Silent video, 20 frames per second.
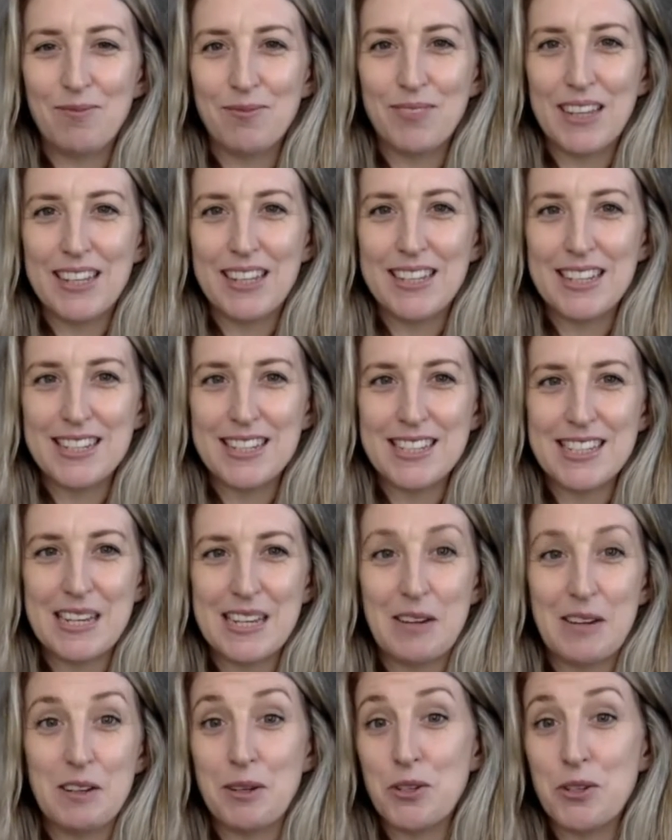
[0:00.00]
it doesn't
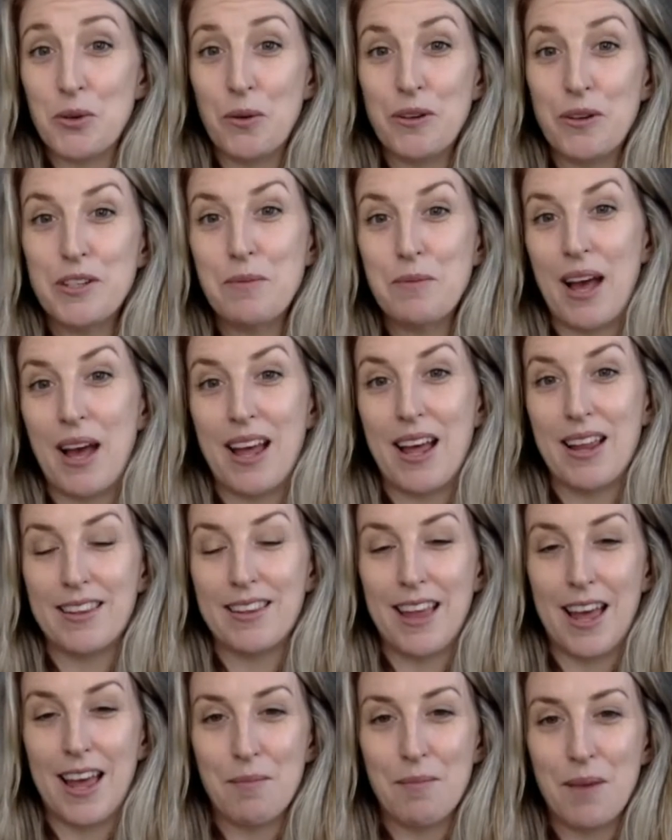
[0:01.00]
seem to be talked about
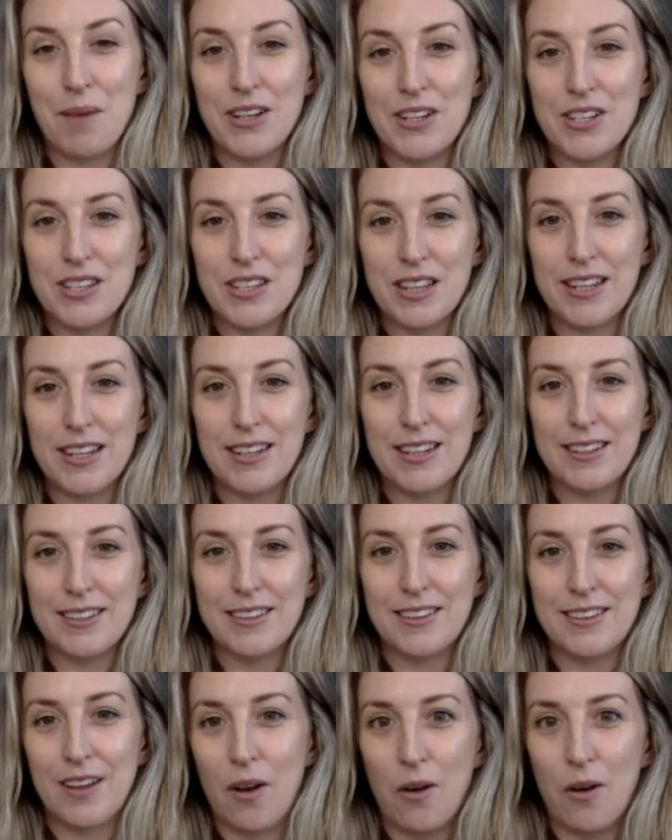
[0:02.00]
that much, that
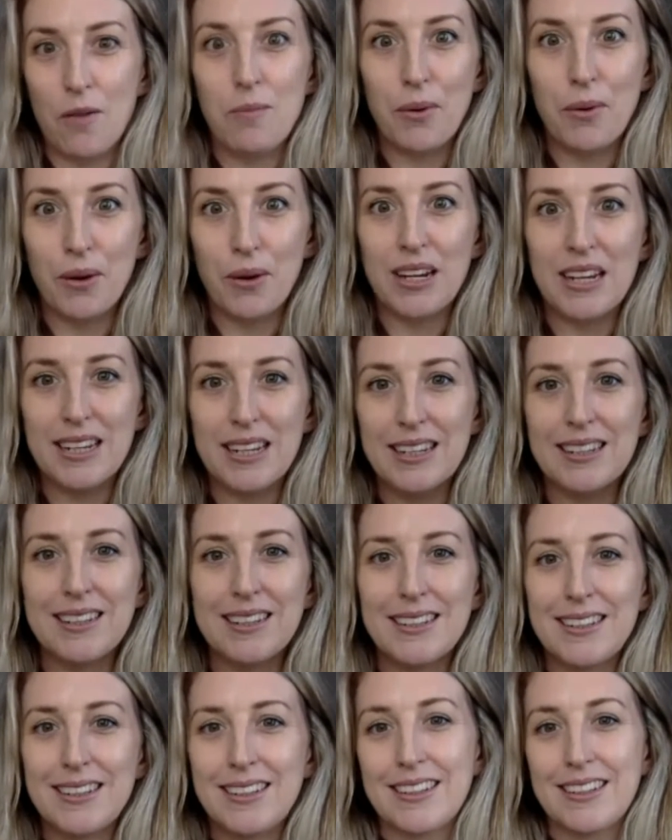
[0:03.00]
the whole body
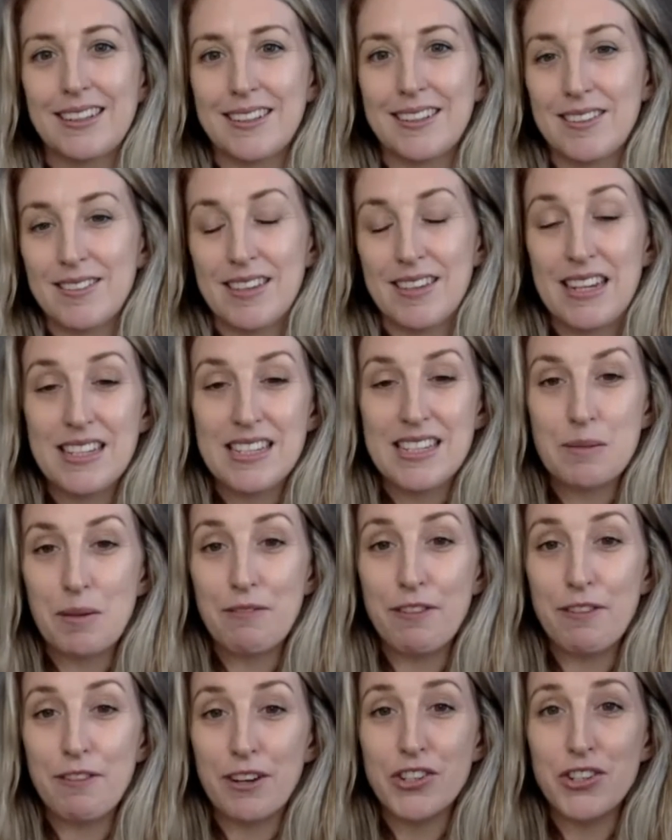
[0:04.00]
needs to be
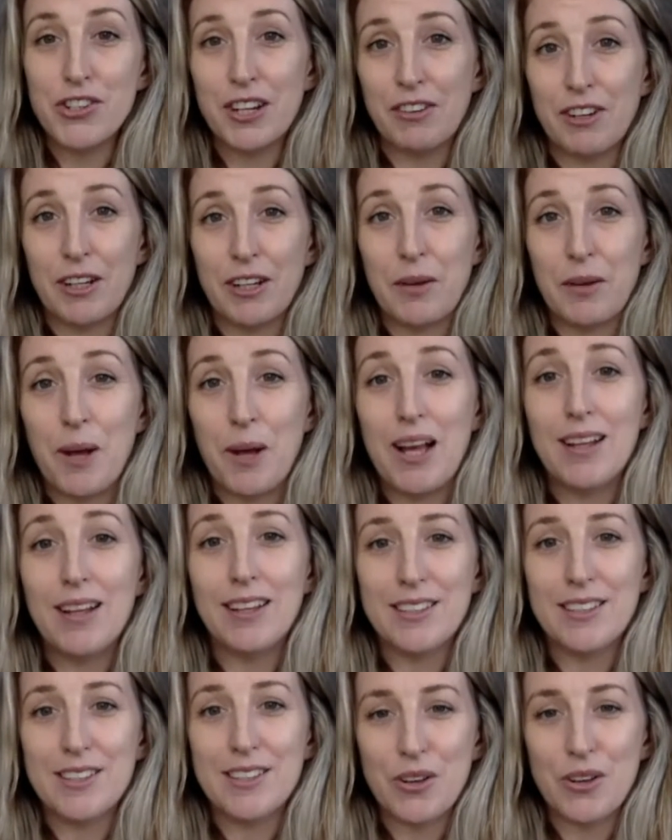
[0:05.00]
functioning really well.
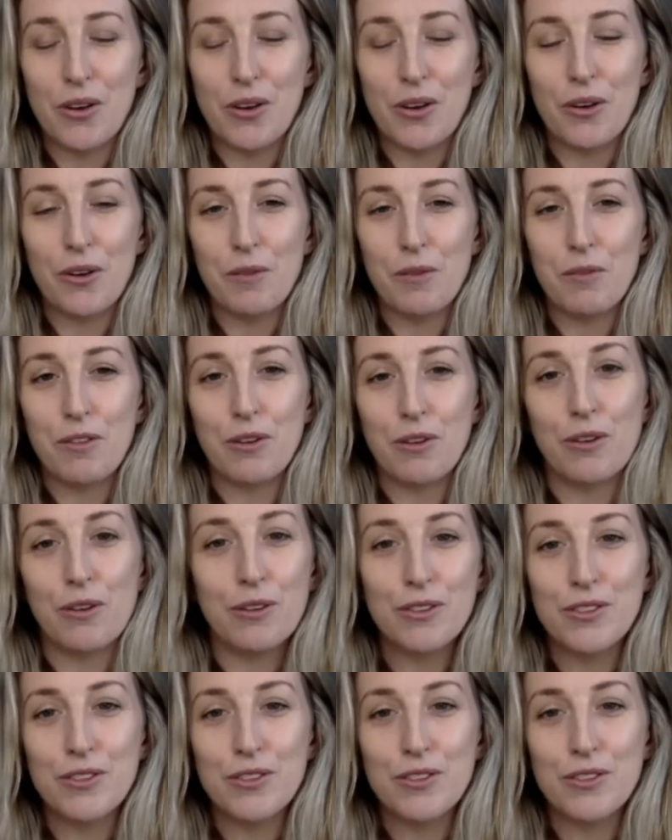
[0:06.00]
And so through